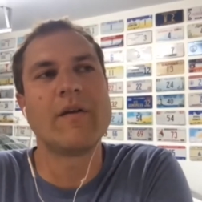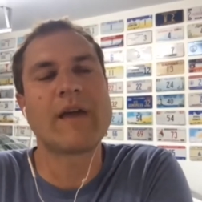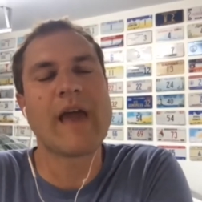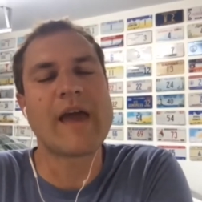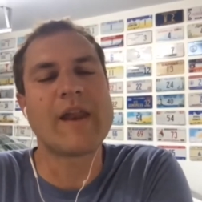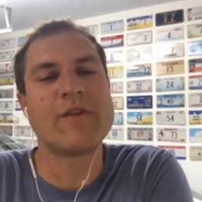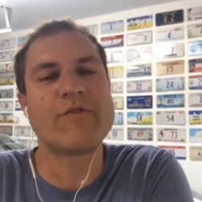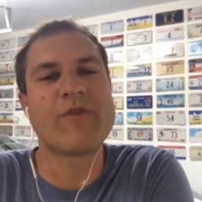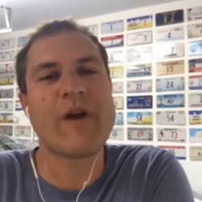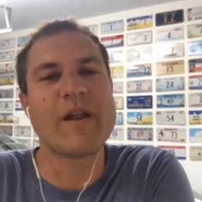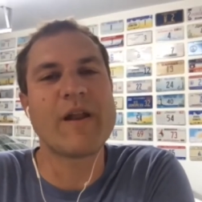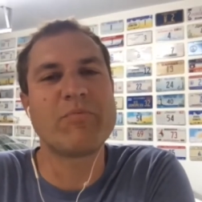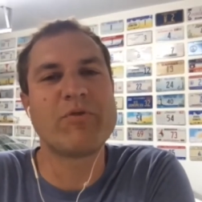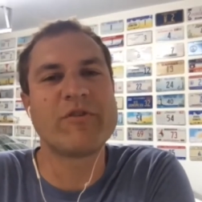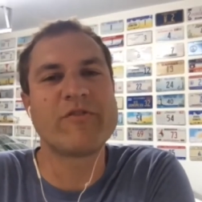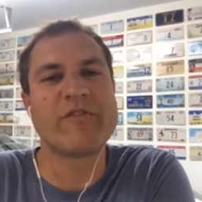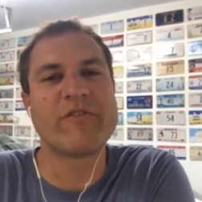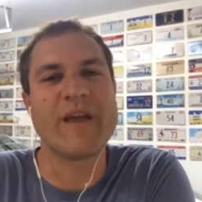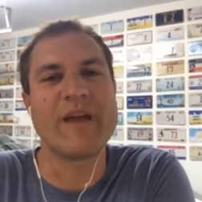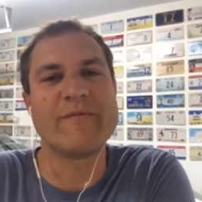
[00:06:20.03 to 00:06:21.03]
kind of try to
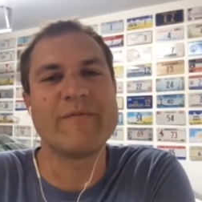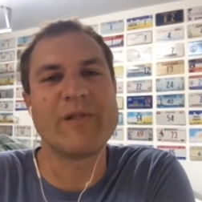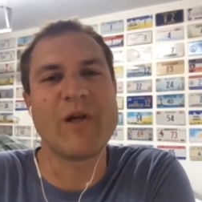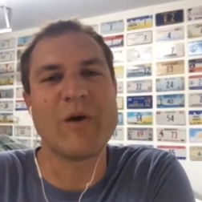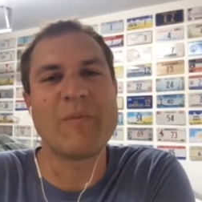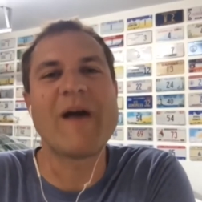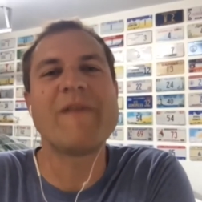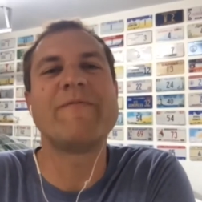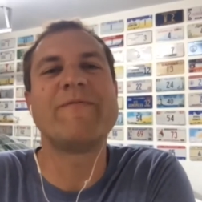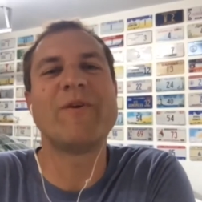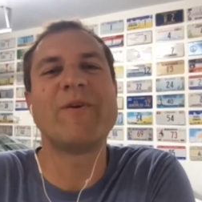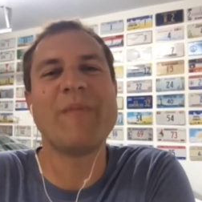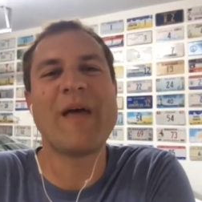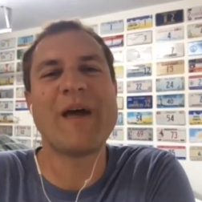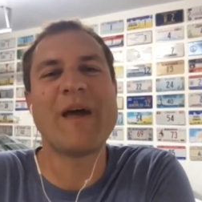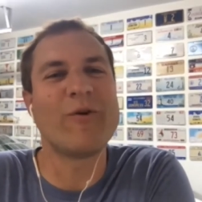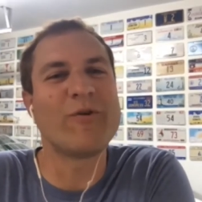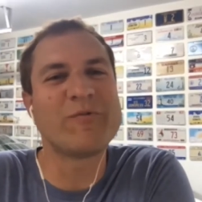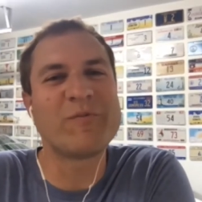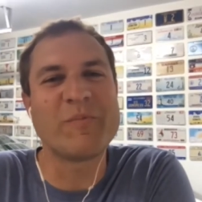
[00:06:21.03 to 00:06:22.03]
push the envelope. I filmed
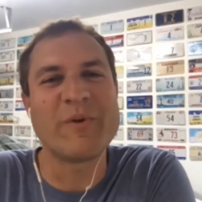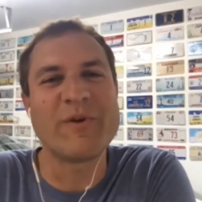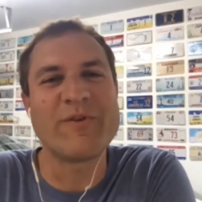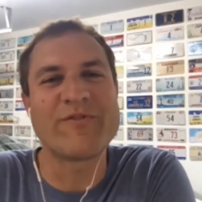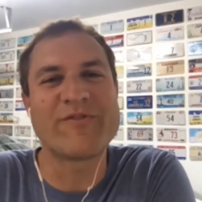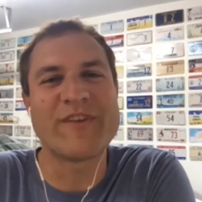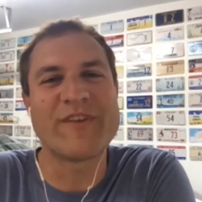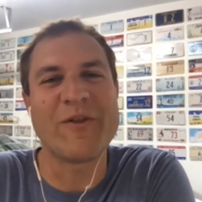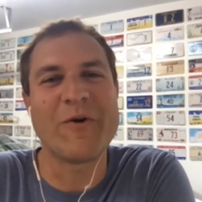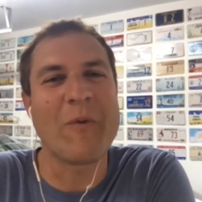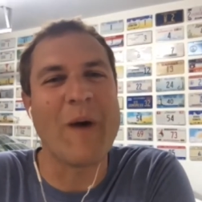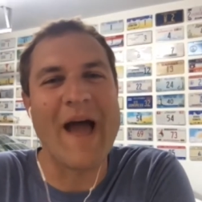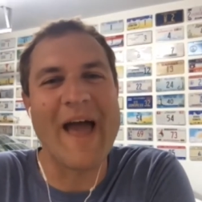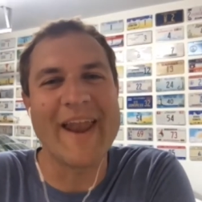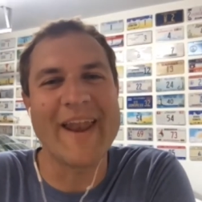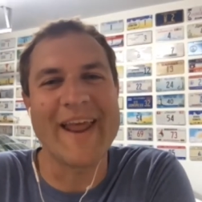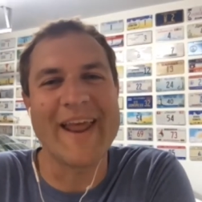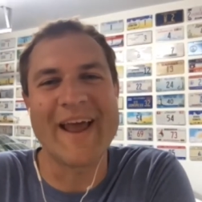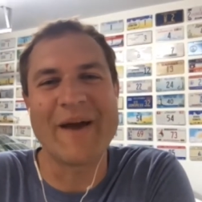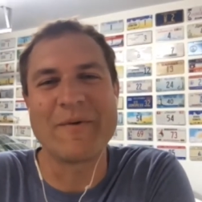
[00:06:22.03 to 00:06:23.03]
that Oldsmobile
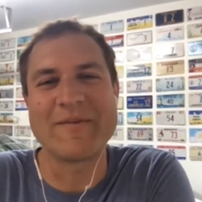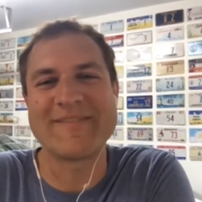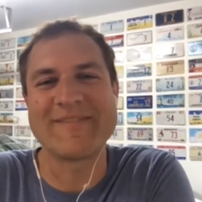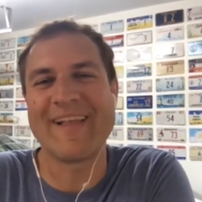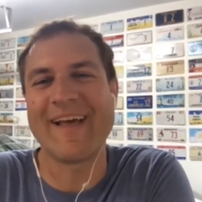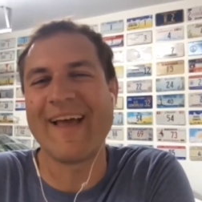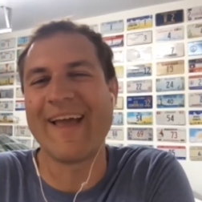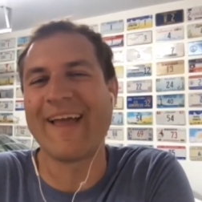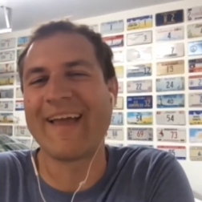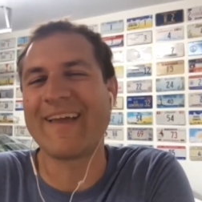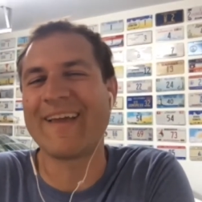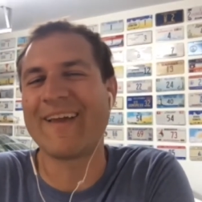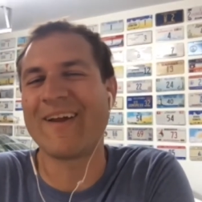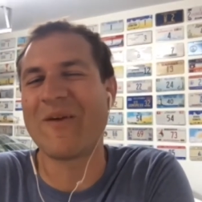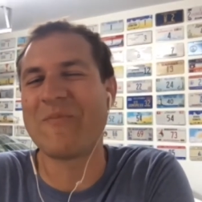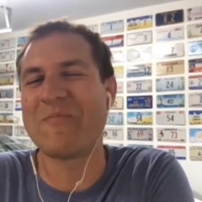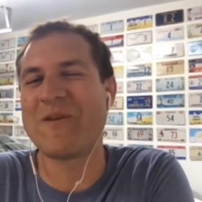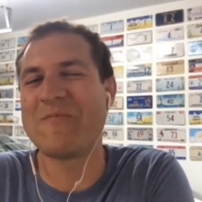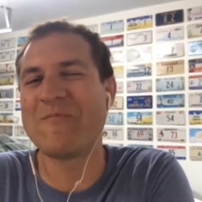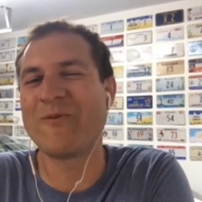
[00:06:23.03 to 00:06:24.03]
silhouette and I was like,
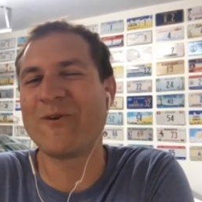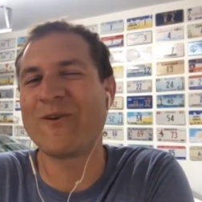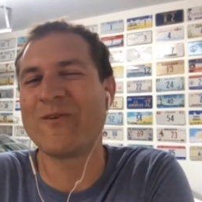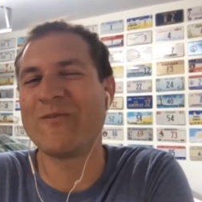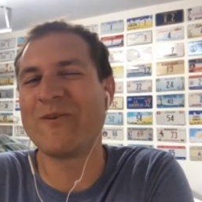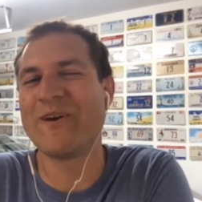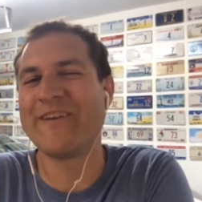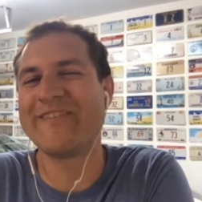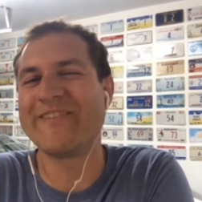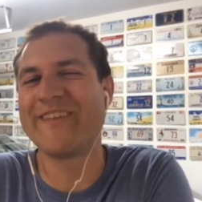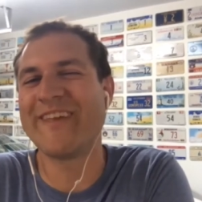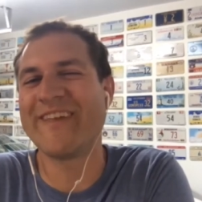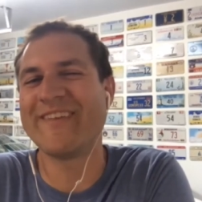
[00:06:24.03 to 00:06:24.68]
are people going to watch